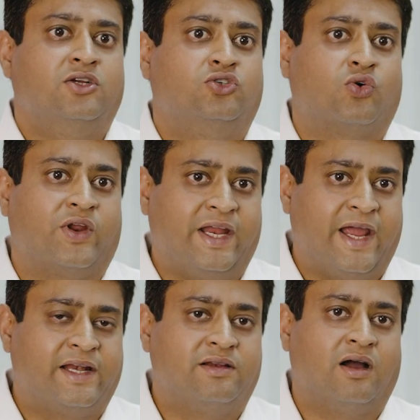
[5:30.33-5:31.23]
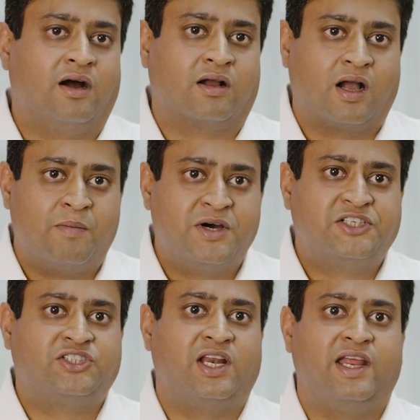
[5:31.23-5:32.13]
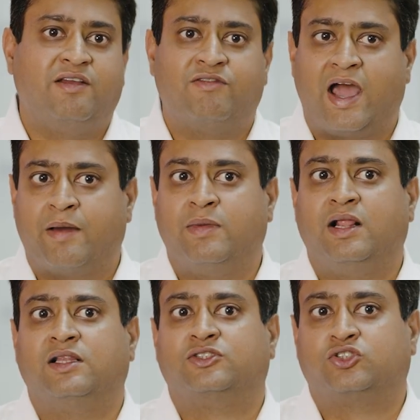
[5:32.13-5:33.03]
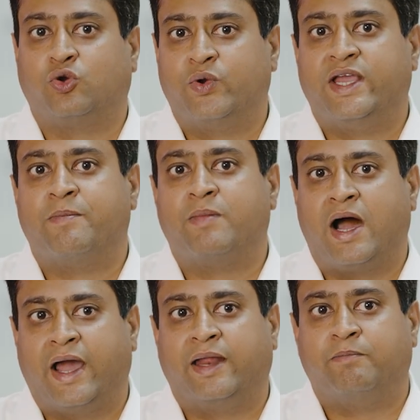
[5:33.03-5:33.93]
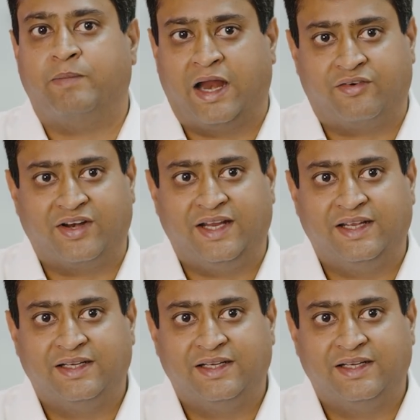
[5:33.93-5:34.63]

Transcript: to create a commercially viable sodium-ion battery.